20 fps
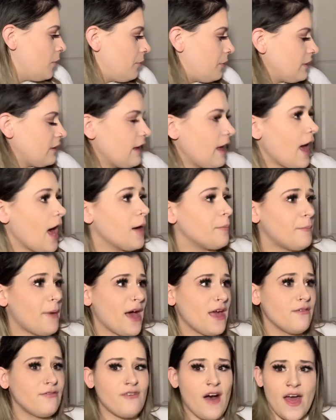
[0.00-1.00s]
But yeah,
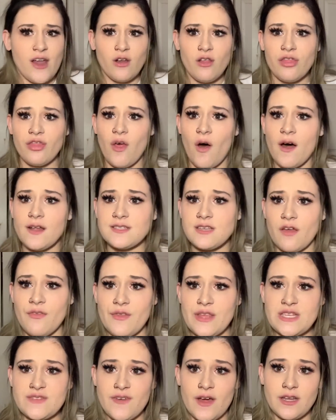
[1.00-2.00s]
my final thoughts
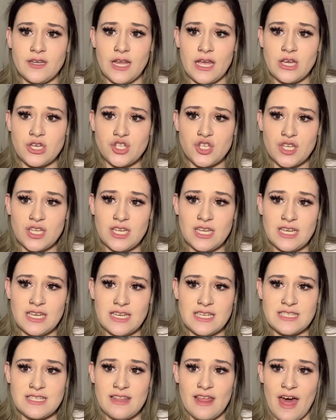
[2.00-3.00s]
on this foundation
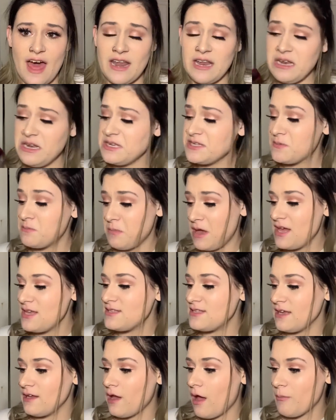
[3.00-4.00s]
is that it is
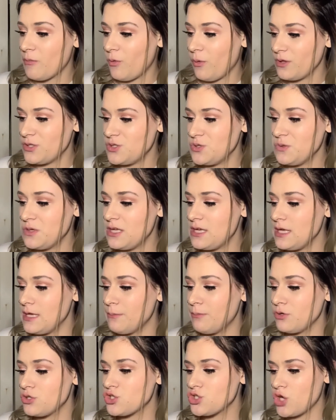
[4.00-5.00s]
amazing. I'm going to
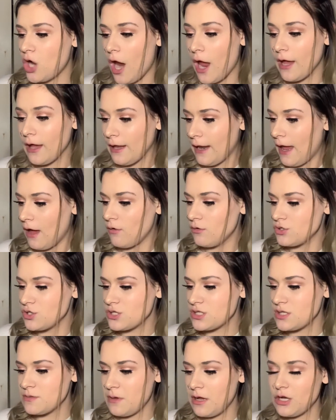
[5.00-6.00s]
keep trying it out
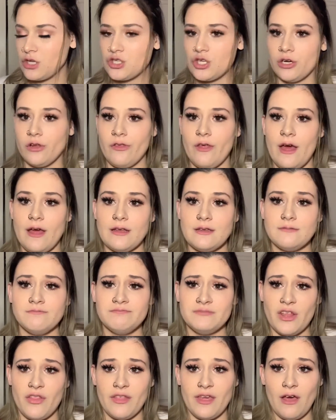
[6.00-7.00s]
just to make sure that
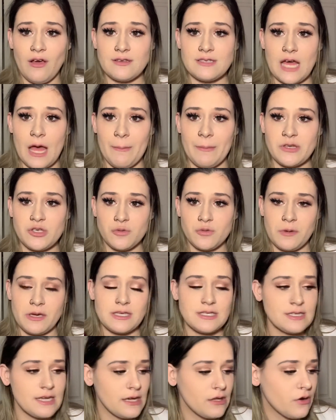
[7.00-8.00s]
nothing else happens with my
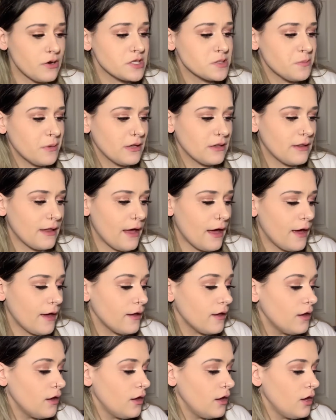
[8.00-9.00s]
skin or something like
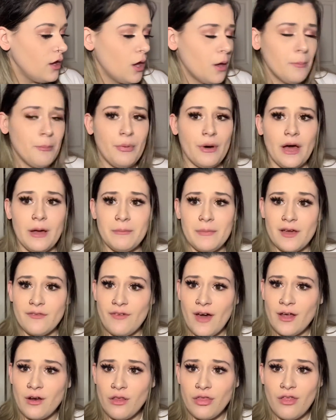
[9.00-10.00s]
that. But my
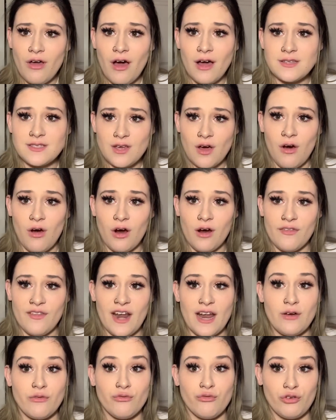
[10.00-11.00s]
final thoughts are
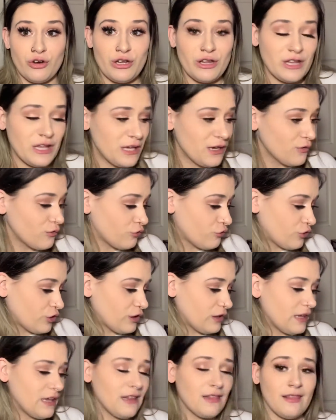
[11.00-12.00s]
that I
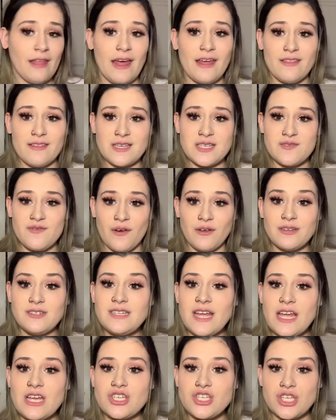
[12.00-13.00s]
really like this
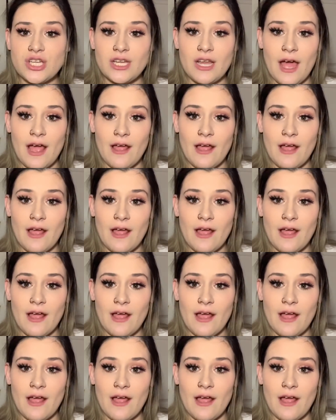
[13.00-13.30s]
foundation.